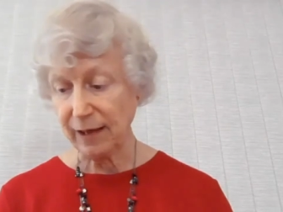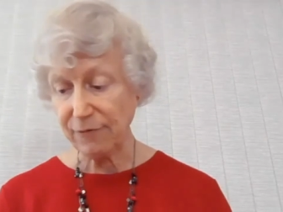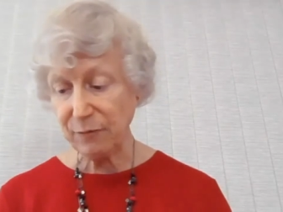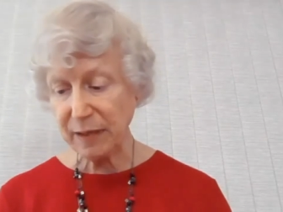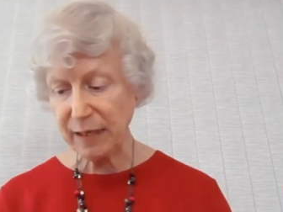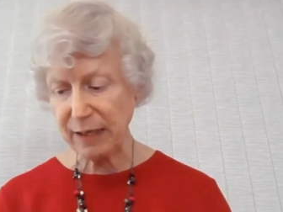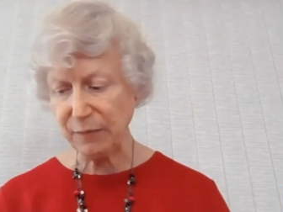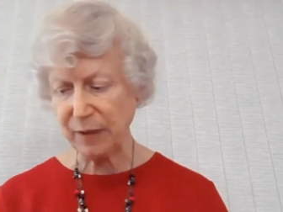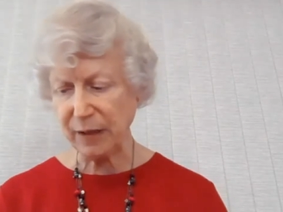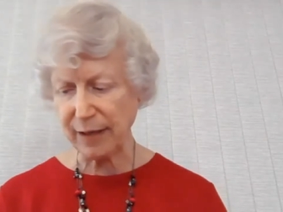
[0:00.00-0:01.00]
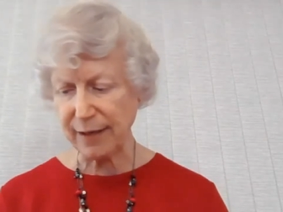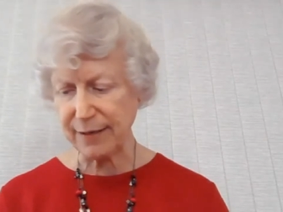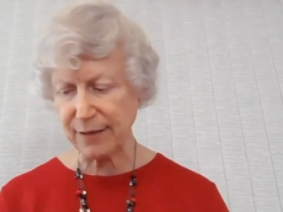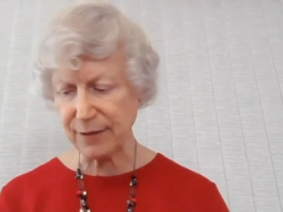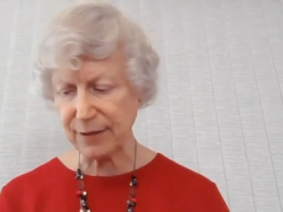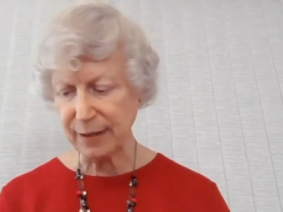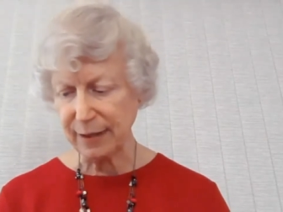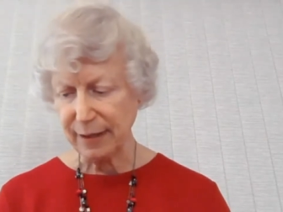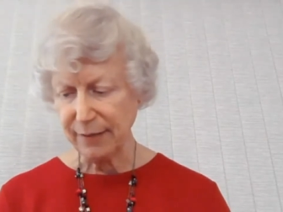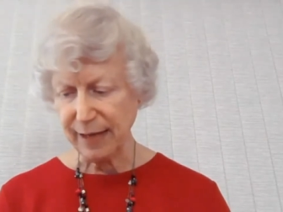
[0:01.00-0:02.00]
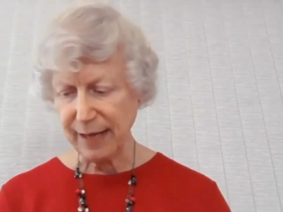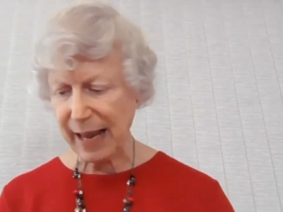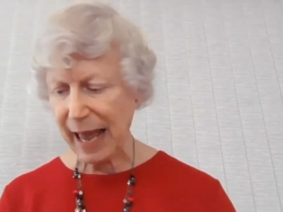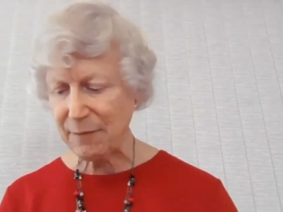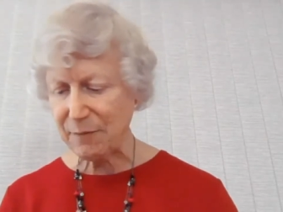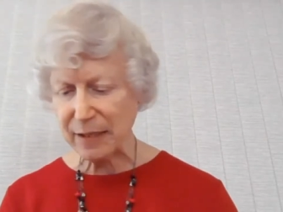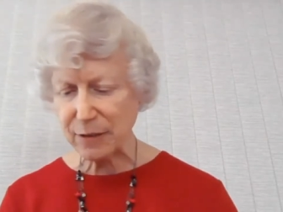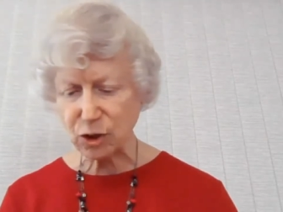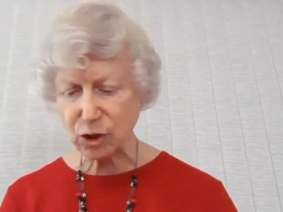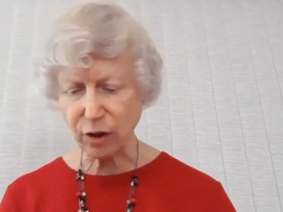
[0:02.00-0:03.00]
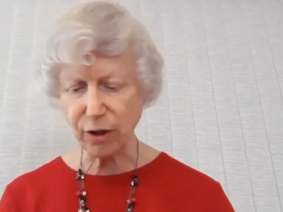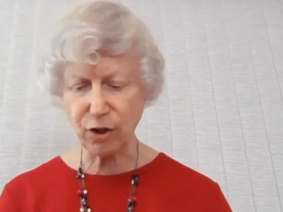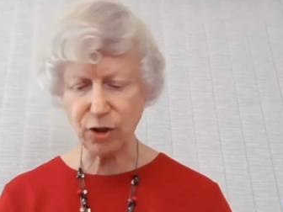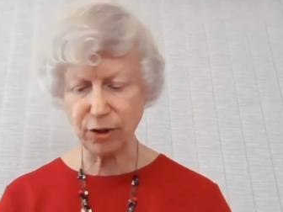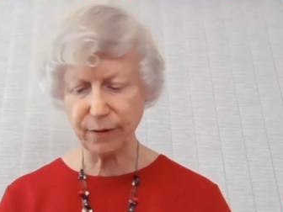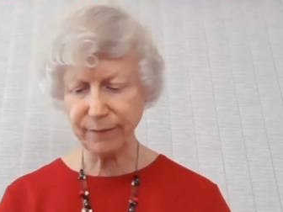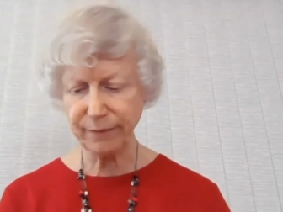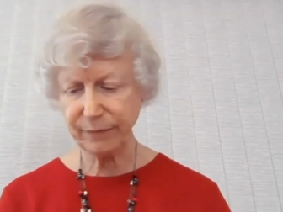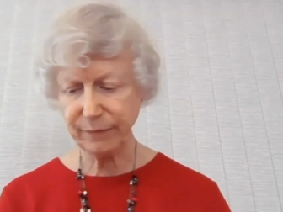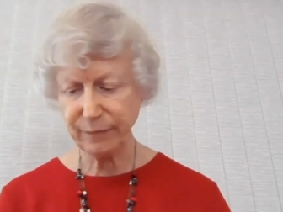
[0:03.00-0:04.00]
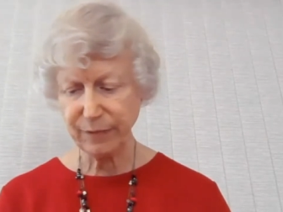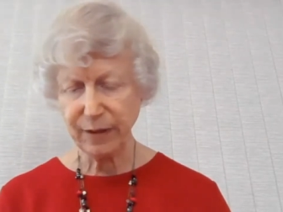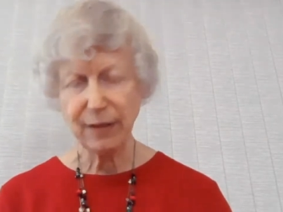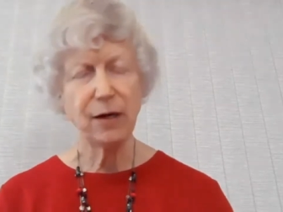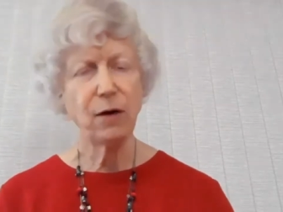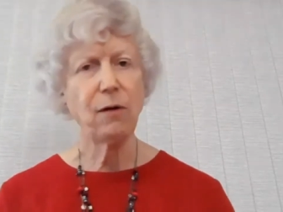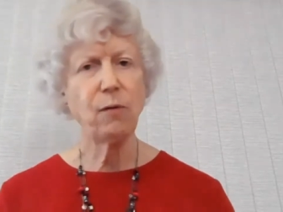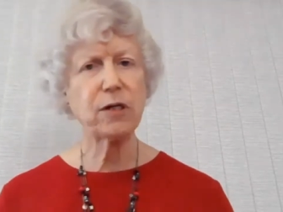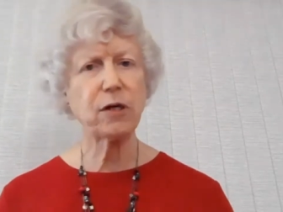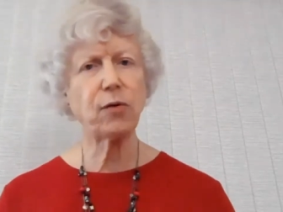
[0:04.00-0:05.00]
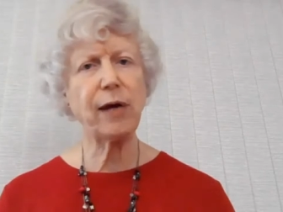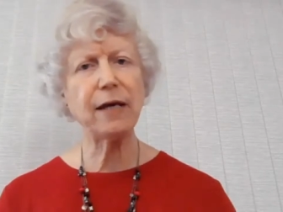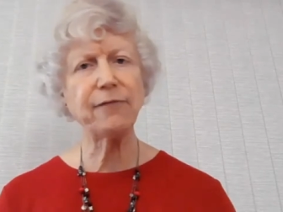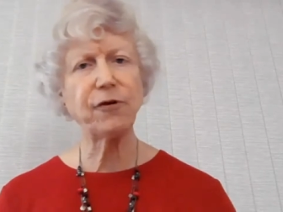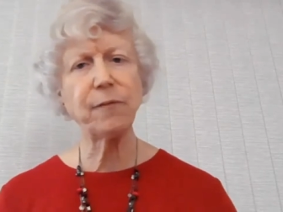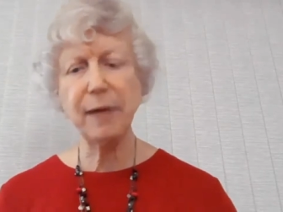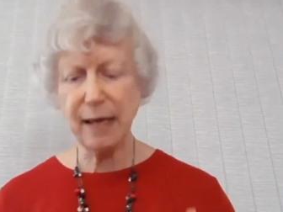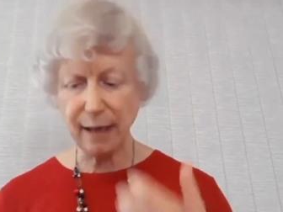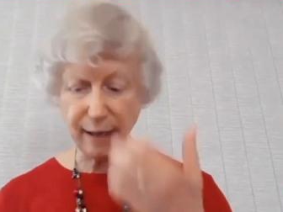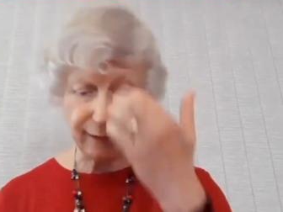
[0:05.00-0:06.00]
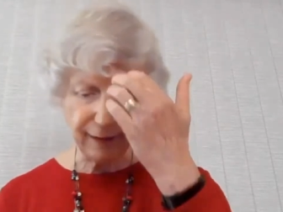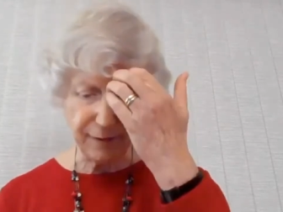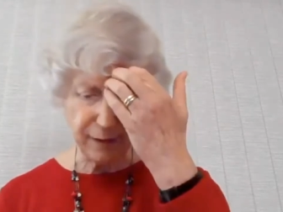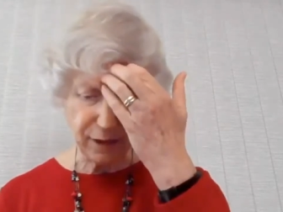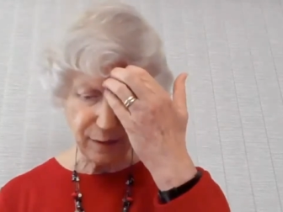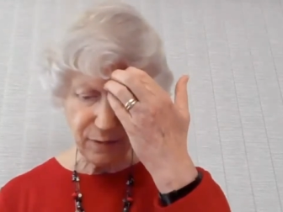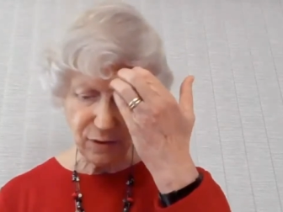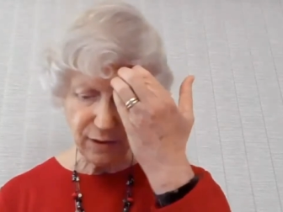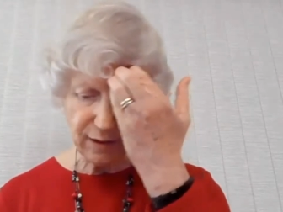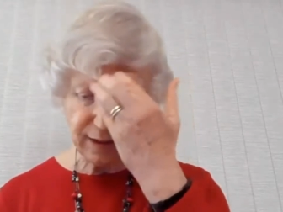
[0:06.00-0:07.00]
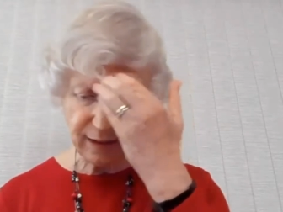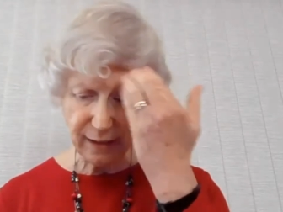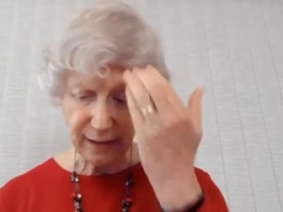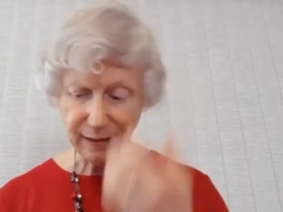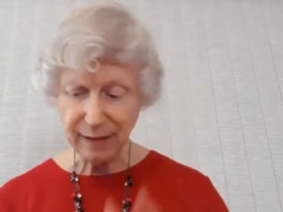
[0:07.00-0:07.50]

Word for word: loved me and because they had me in church, which created for me a loving community